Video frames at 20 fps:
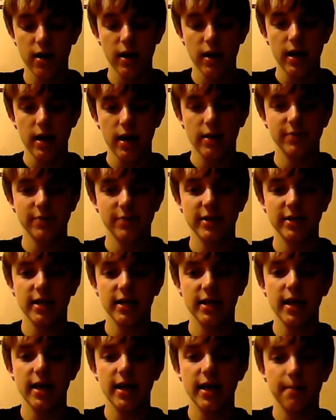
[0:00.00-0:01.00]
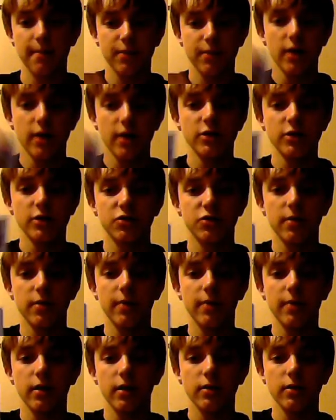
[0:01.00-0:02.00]
That's basically it. Just remember,
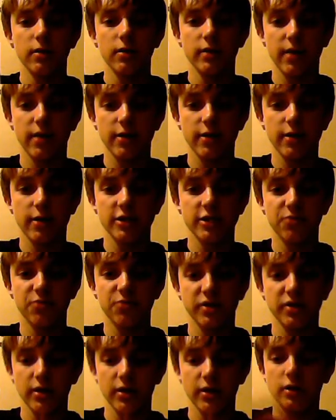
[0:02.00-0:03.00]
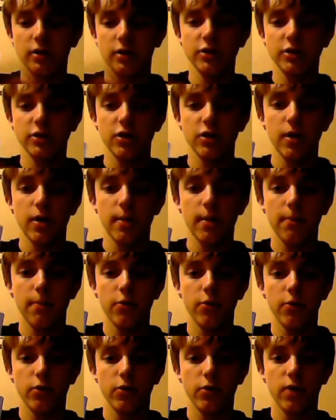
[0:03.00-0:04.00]
get ready to spring the cards, put
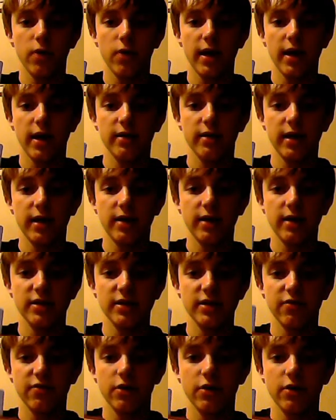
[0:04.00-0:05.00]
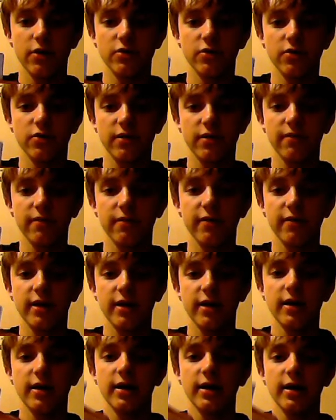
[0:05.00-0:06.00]
your hand here as if you're going to do a thumb fan,
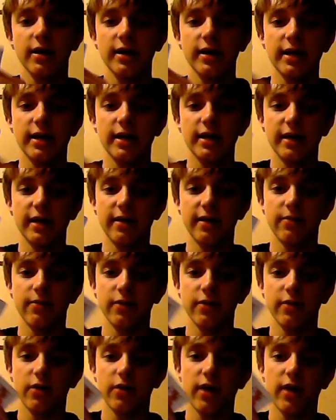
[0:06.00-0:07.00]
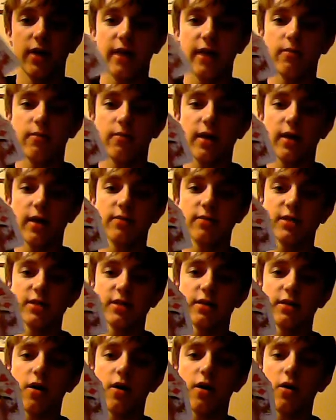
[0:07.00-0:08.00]
and then bring your hand round in an
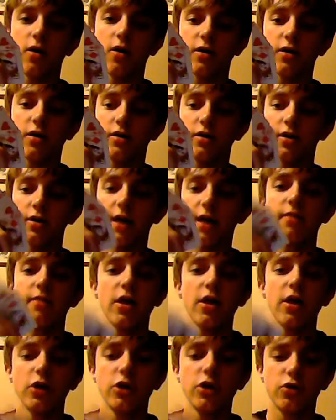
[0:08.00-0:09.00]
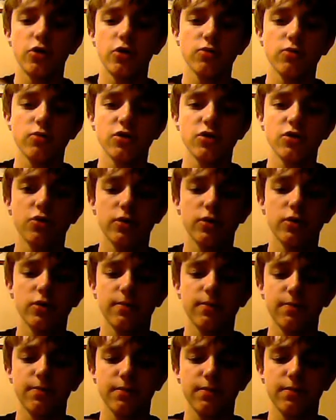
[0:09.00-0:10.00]
arc, okay? You can also do it
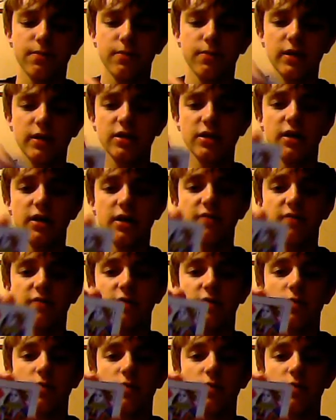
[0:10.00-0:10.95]
slightly differently where